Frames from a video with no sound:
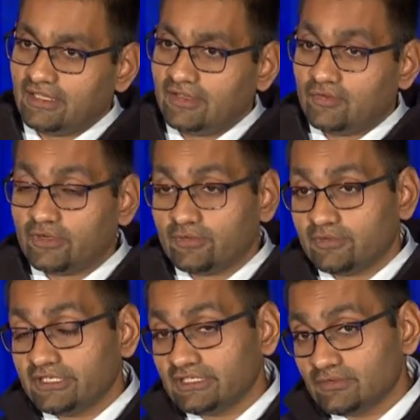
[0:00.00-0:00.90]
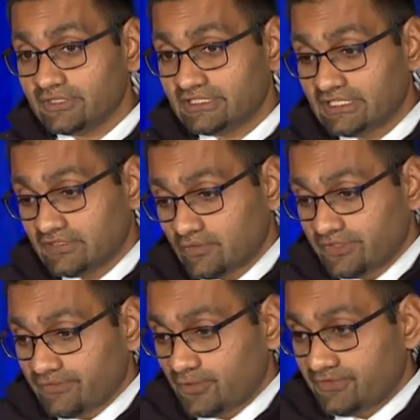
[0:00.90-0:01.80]

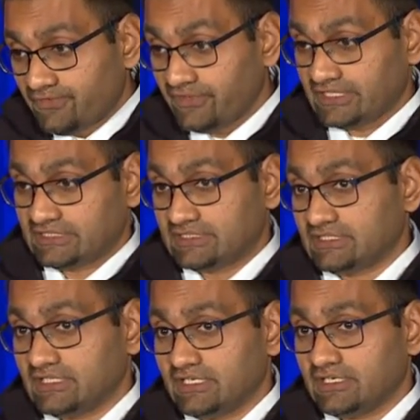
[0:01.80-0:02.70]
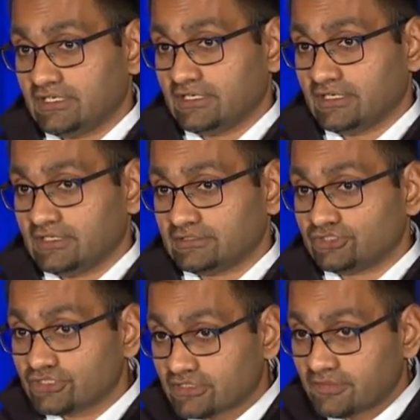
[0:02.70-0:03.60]
treat we fixed a
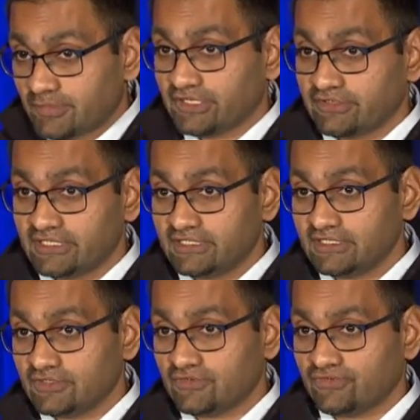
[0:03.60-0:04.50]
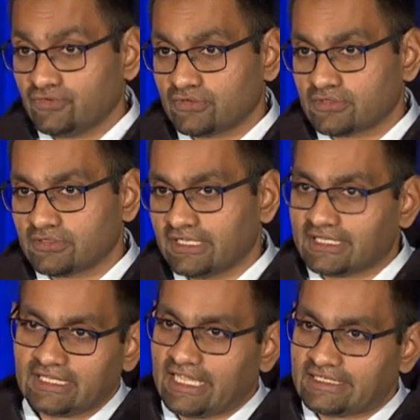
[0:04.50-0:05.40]
churn period for like
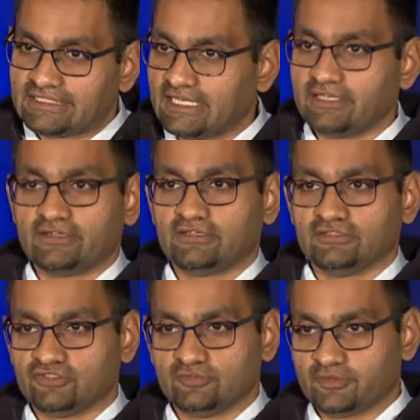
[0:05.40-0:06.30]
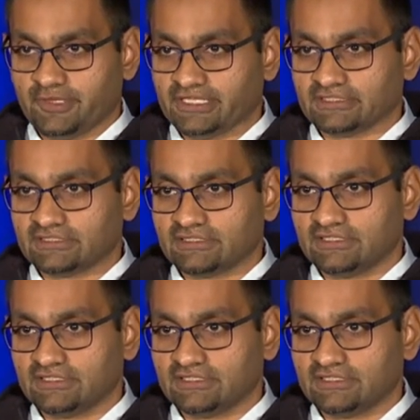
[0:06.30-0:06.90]
the entire consumer base.